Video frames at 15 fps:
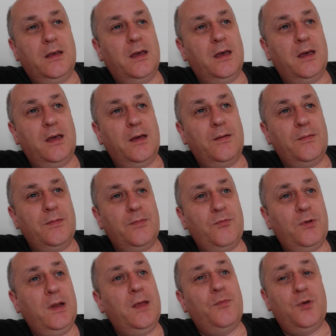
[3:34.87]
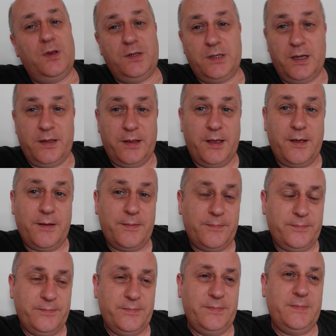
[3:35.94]
Uh, really appreciate
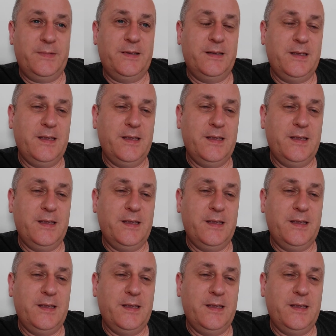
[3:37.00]
that.